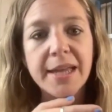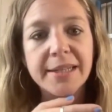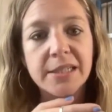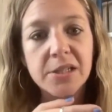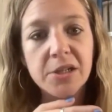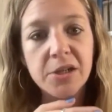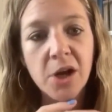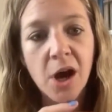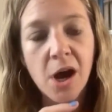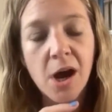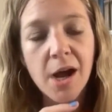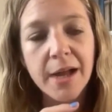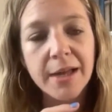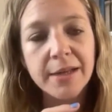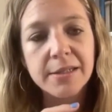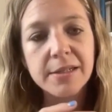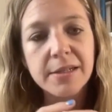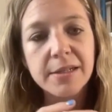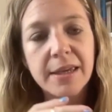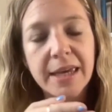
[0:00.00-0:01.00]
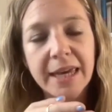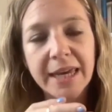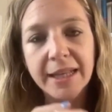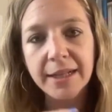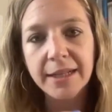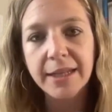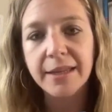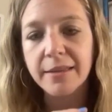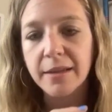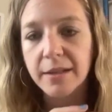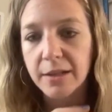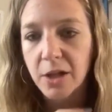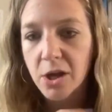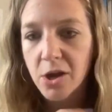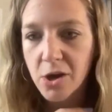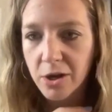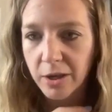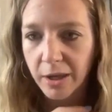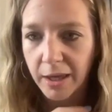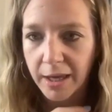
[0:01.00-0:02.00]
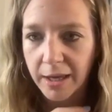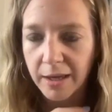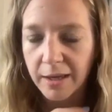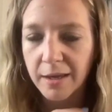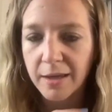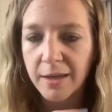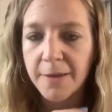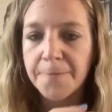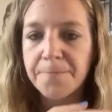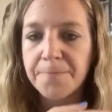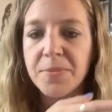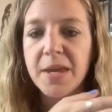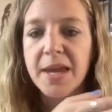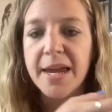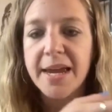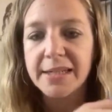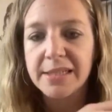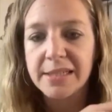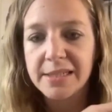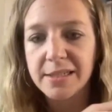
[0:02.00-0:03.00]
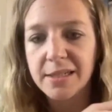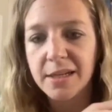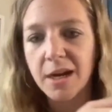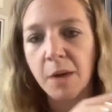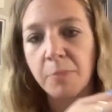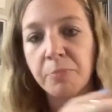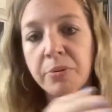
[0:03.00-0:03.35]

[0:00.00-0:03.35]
It's not killing the longing, it's